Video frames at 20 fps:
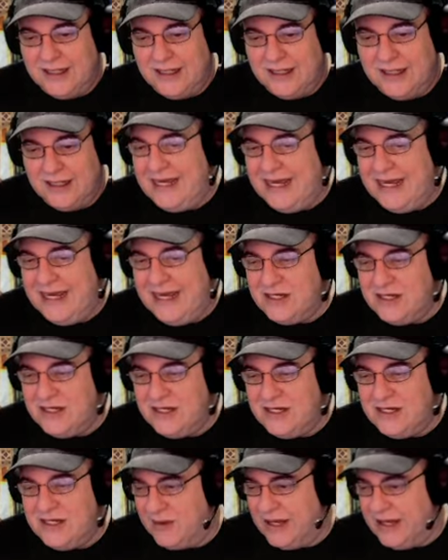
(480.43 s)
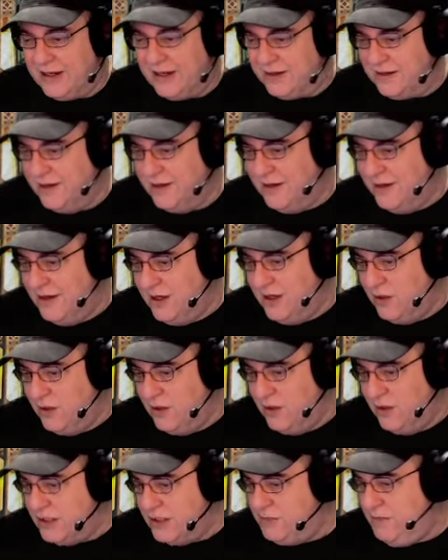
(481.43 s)
into it,
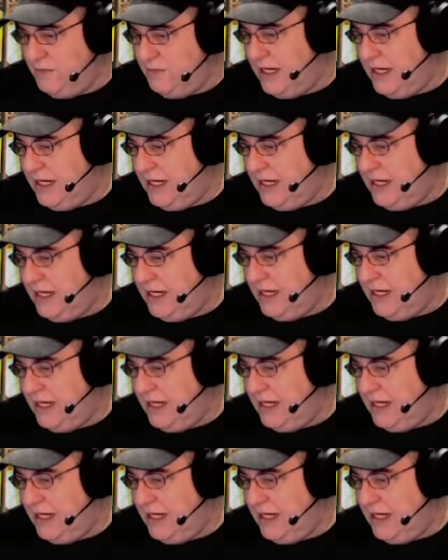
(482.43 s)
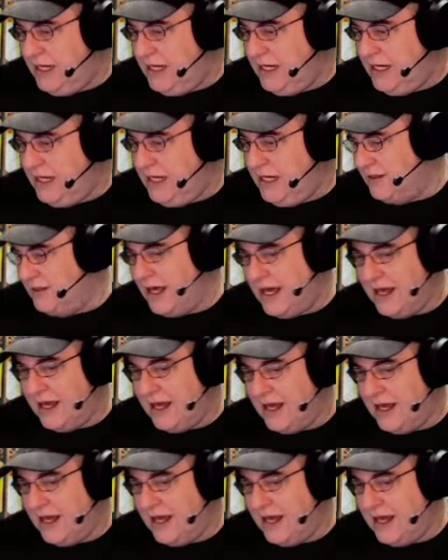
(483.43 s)
which means that
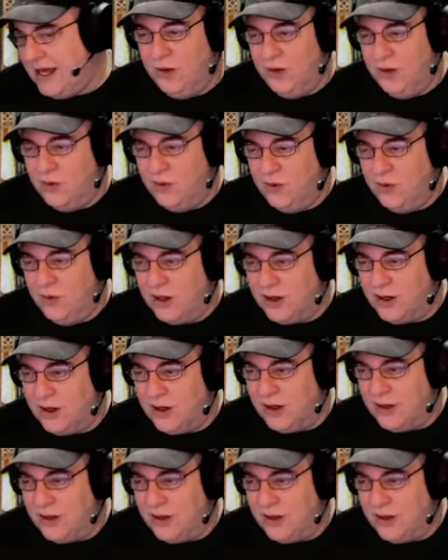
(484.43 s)
you are all